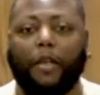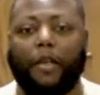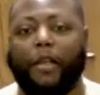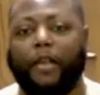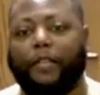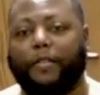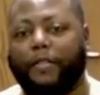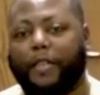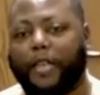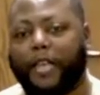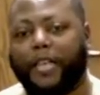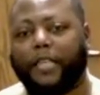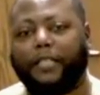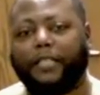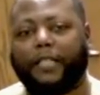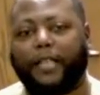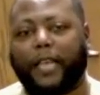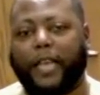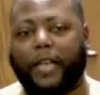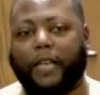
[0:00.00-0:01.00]
These
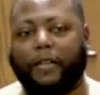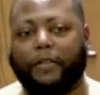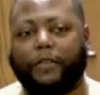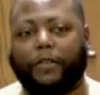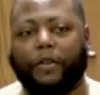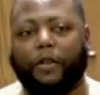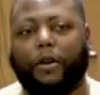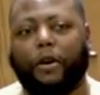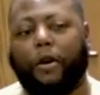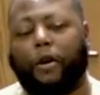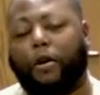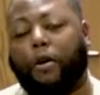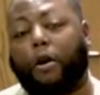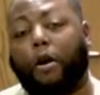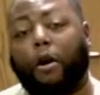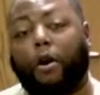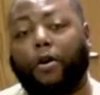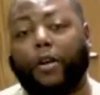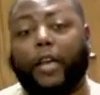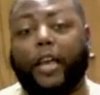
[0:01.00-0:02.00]
things are
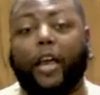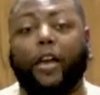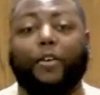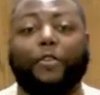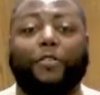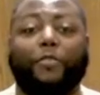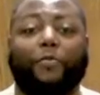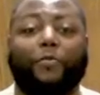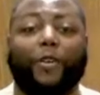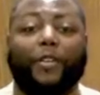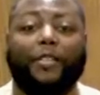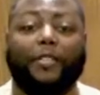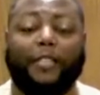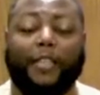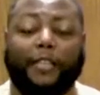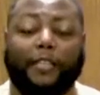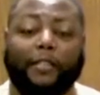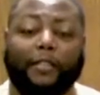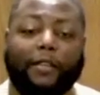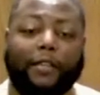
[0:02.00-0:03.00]
all characteristics
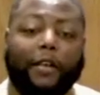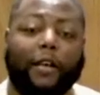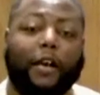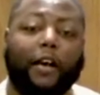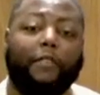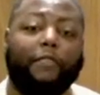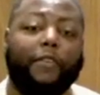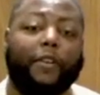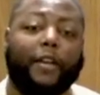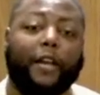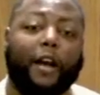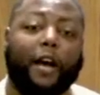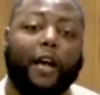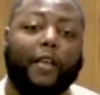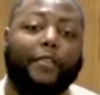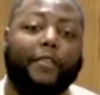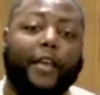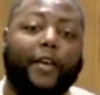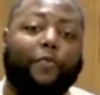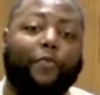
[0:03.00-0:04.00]
of the God
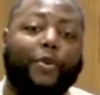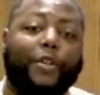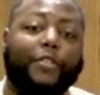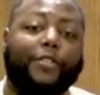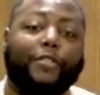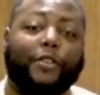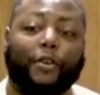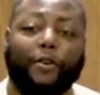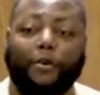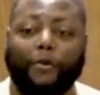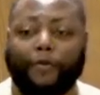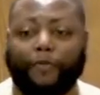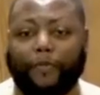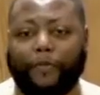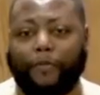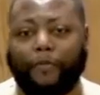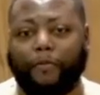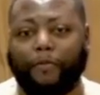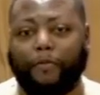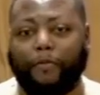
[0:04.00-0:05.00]
that we serve.
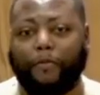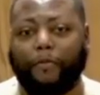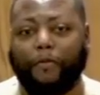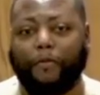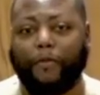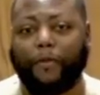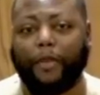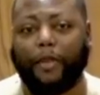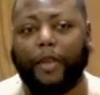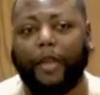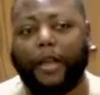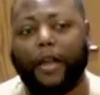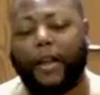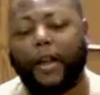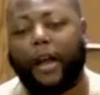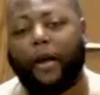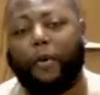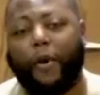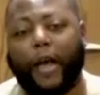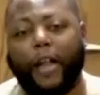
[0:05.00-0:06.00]

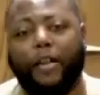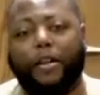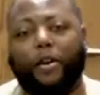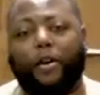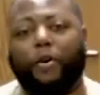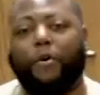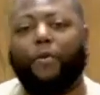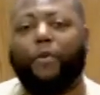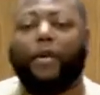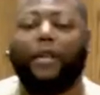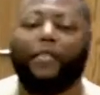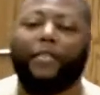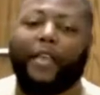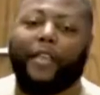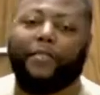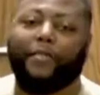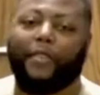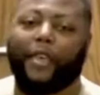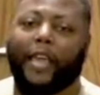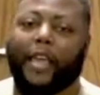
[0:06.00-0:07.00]
Now, I know that
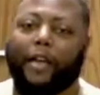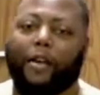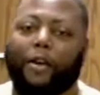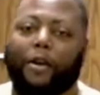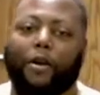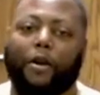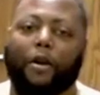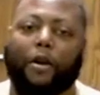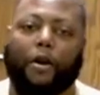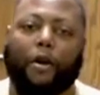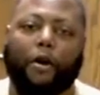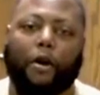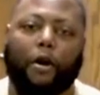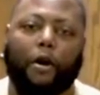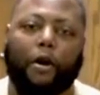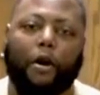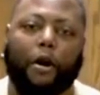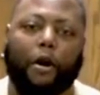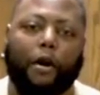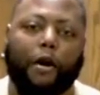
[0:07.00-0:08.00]
there
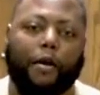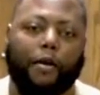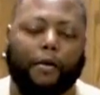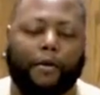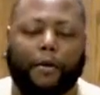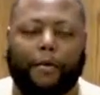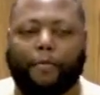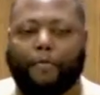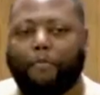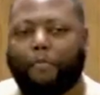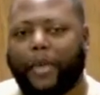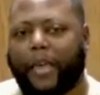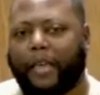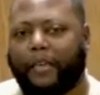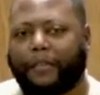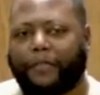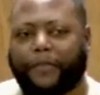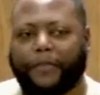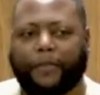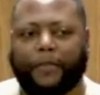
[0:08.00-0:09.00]
are
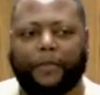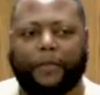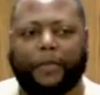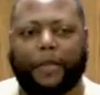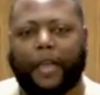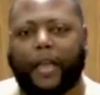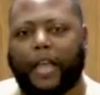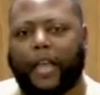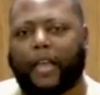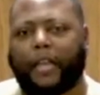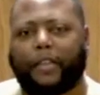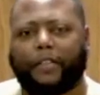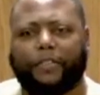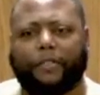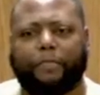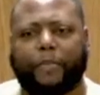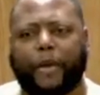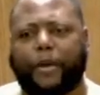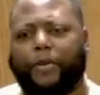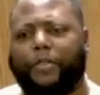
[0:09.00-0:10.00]
myths and
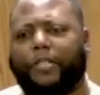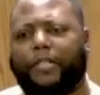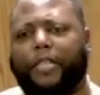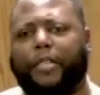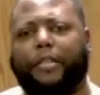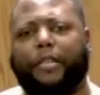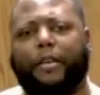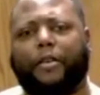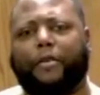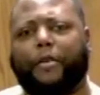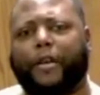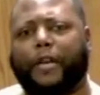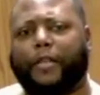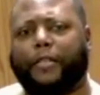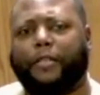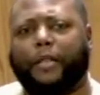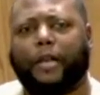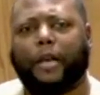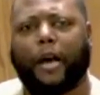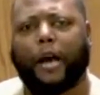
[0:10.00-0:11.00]
conspiracy theories
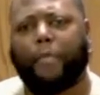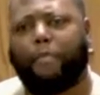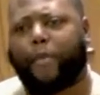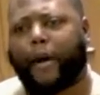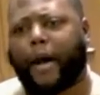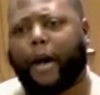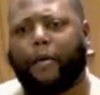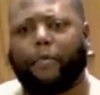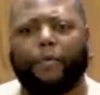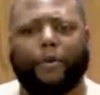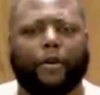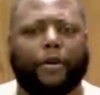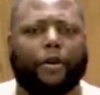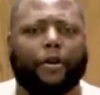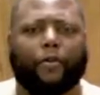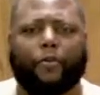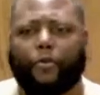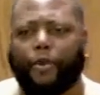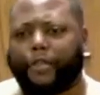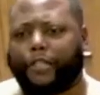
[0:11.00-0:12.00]
about
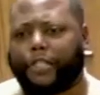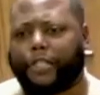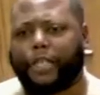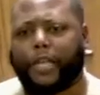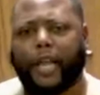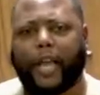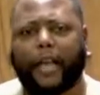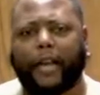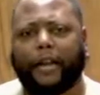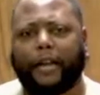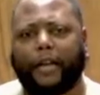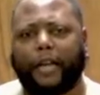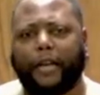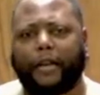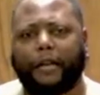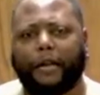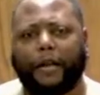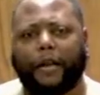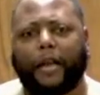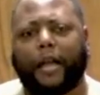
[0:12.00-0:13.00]
Christianity
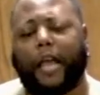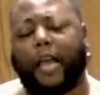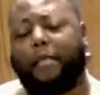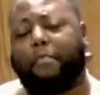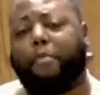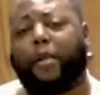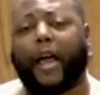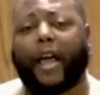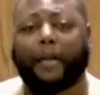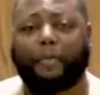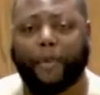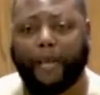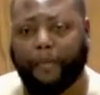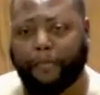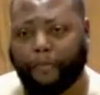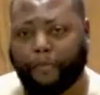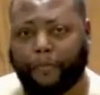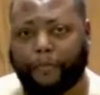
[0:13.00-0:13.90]
and black people.